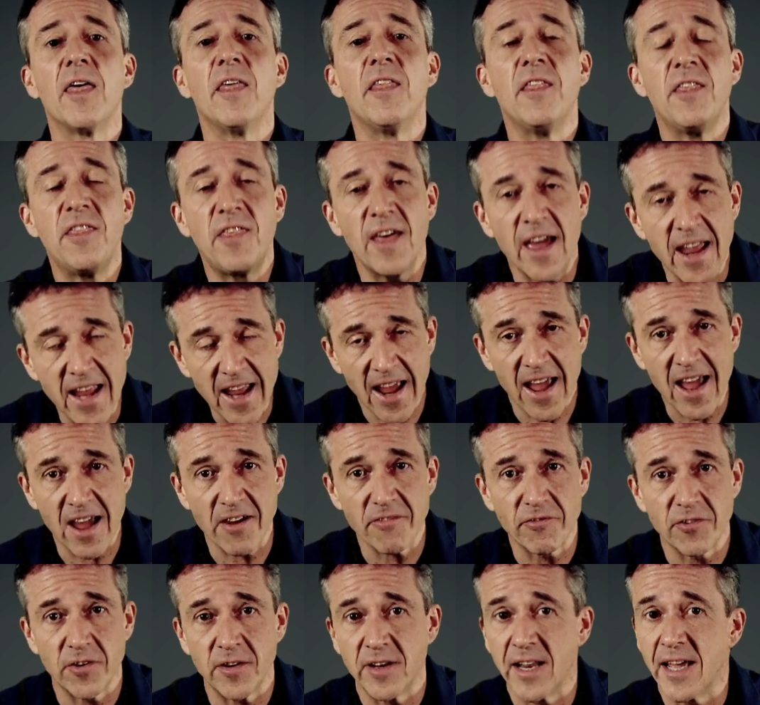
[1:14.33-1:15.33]
They
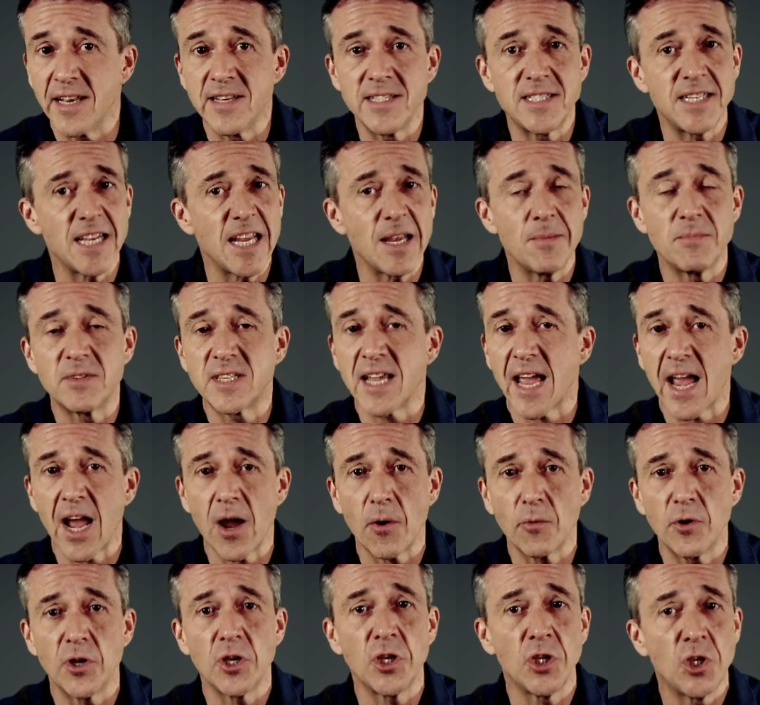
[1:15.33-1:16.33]
haven't. And deep
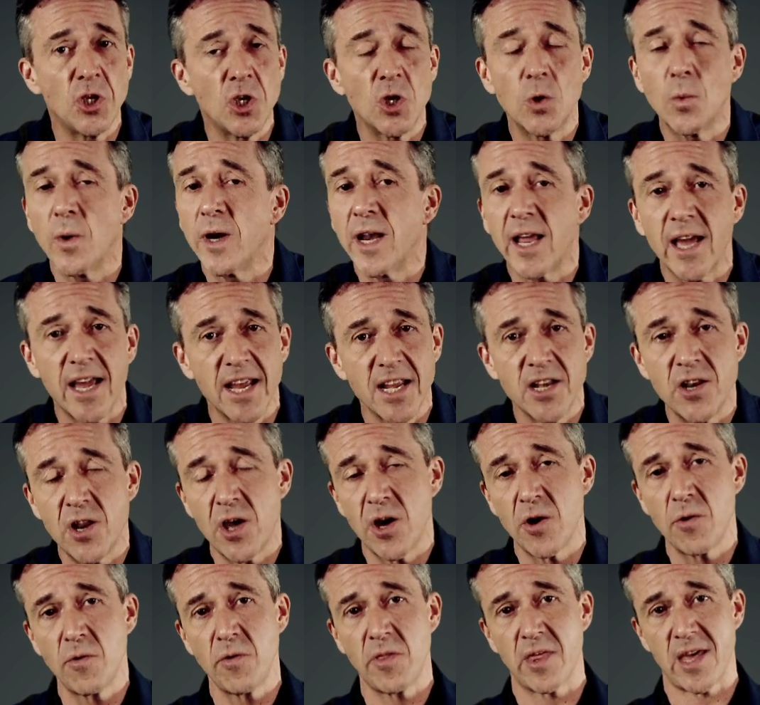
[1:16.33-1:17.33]
down, you and I
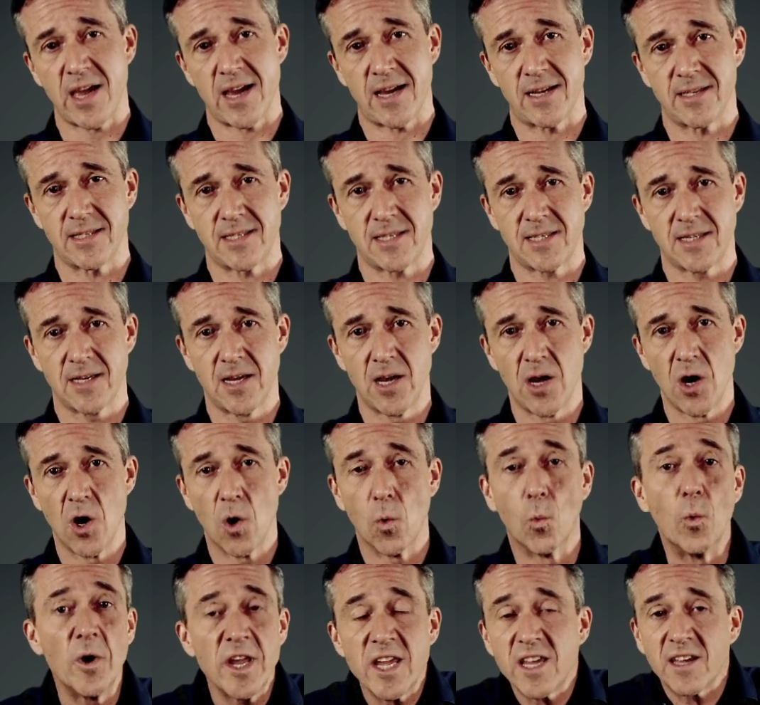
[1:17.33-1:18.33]
know that.
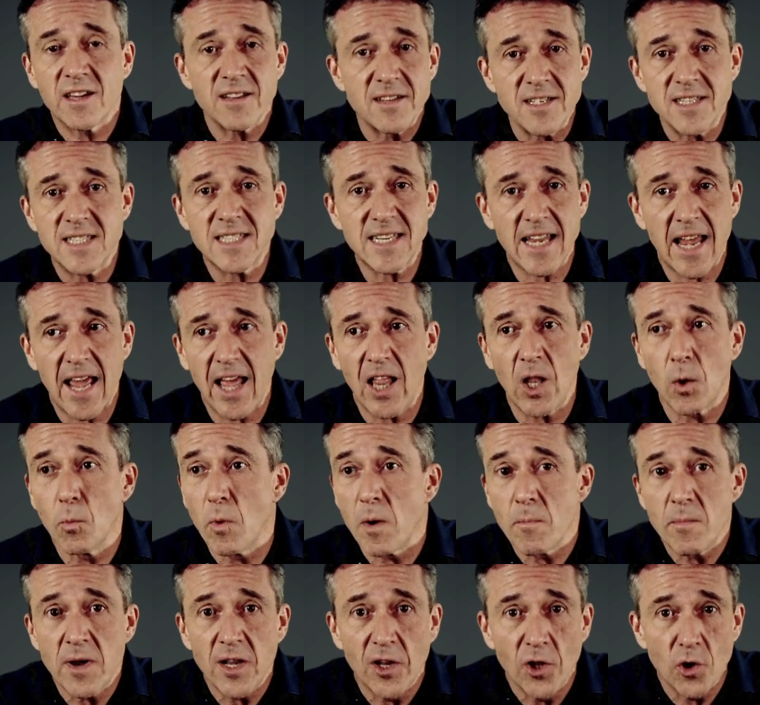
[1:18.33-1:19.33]
We can tell
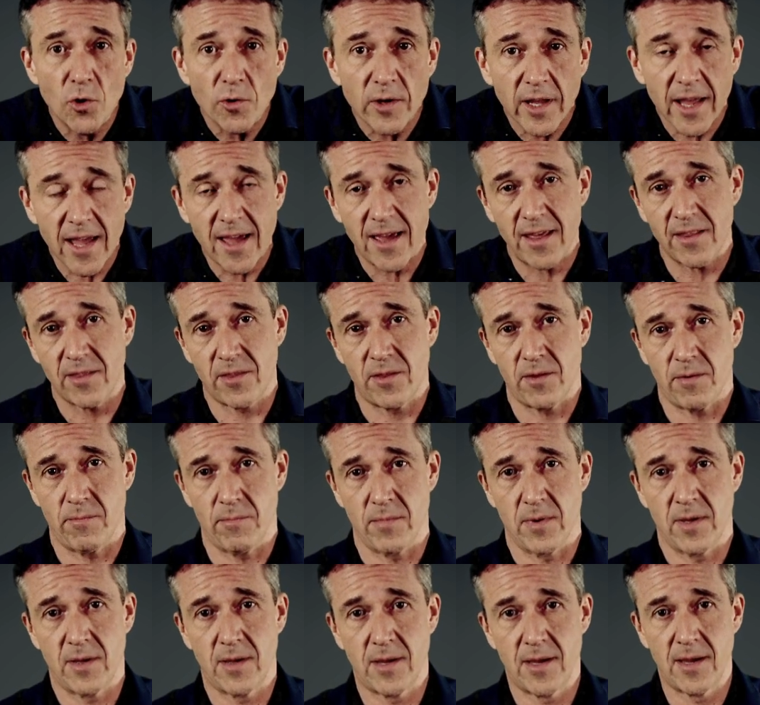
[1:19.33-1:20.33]
when we look at them.